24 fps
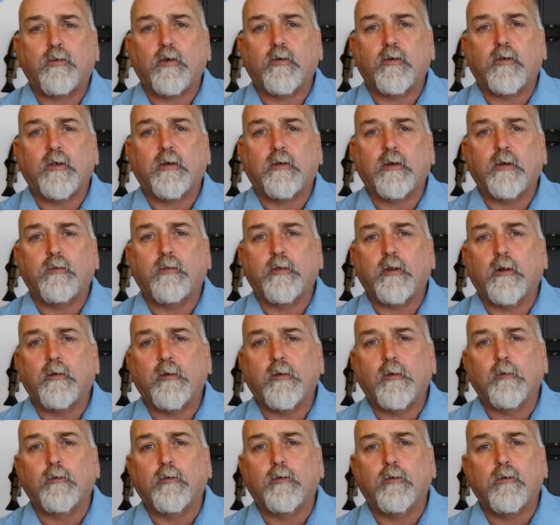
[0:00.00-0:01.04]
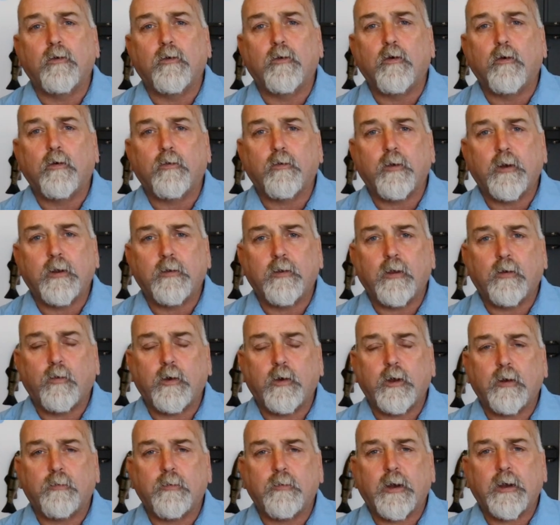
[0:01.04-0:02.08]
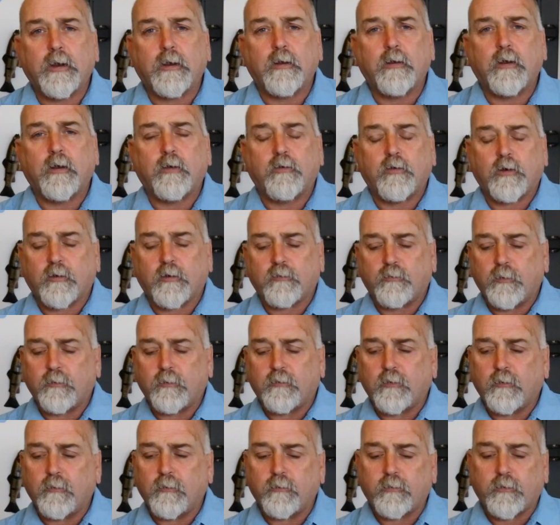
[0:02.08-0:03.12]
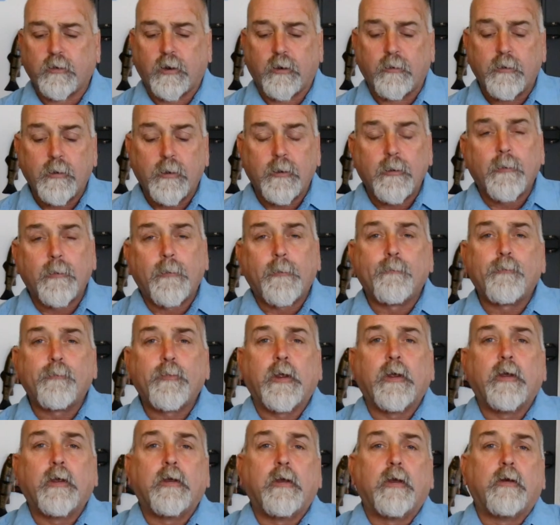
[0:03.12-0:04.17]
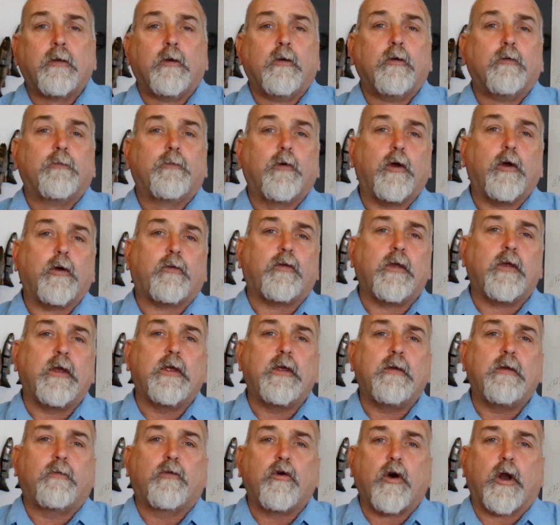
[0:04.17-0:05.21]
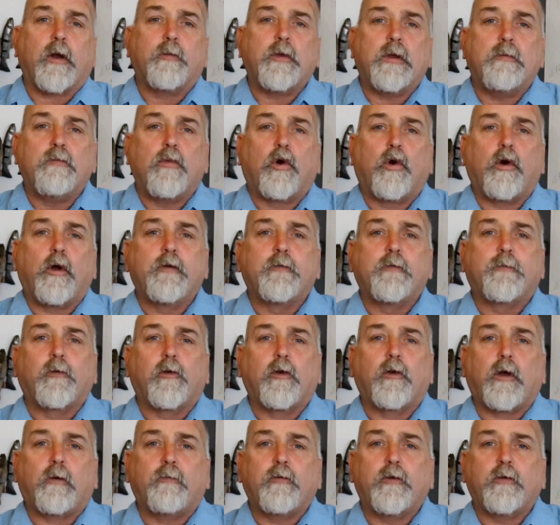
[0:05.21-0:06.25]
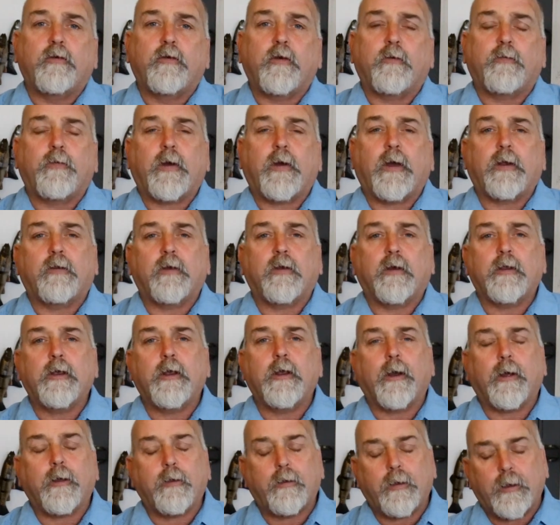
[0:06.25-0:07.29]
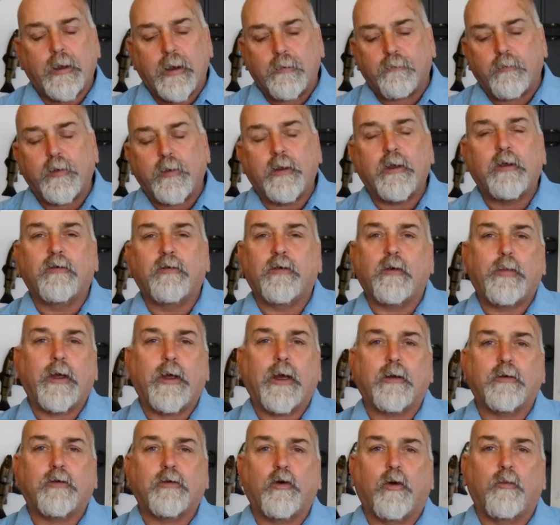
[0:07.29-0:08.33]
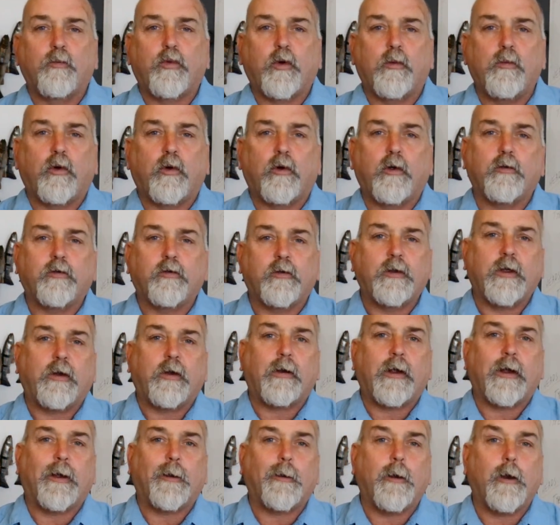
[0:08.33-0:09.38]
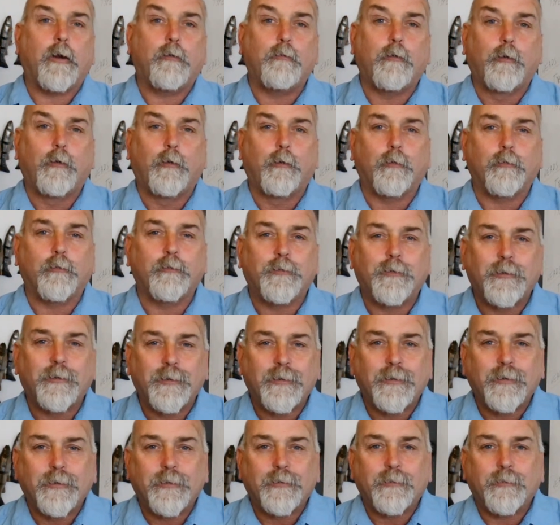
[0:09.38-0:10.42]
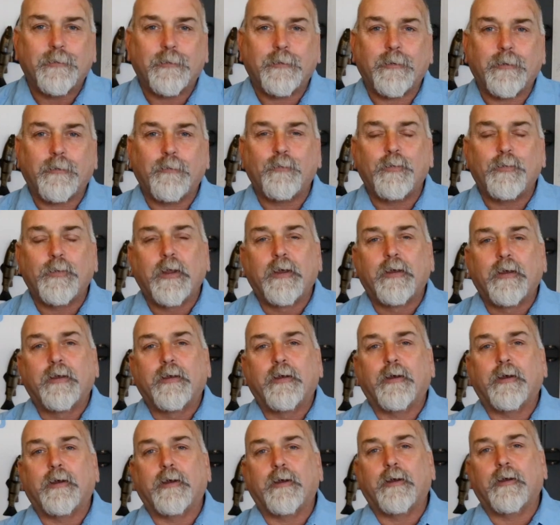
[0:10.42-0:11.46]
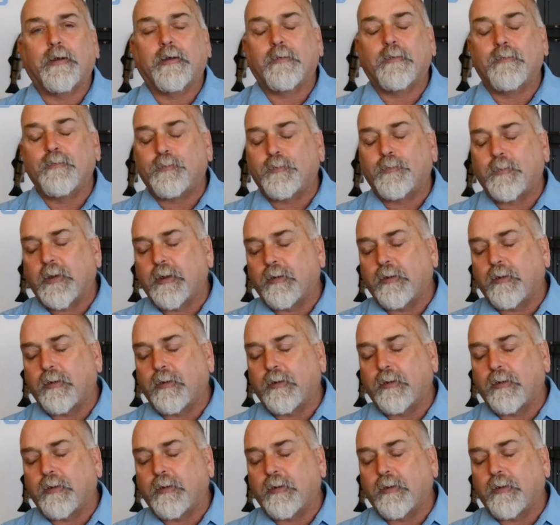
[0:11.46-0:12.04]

particularly with the little 2-hook rig that we can make the adjustment to. So first thing you've got to be mindful of is the fact that everything's about compromise and there are no rules. All right.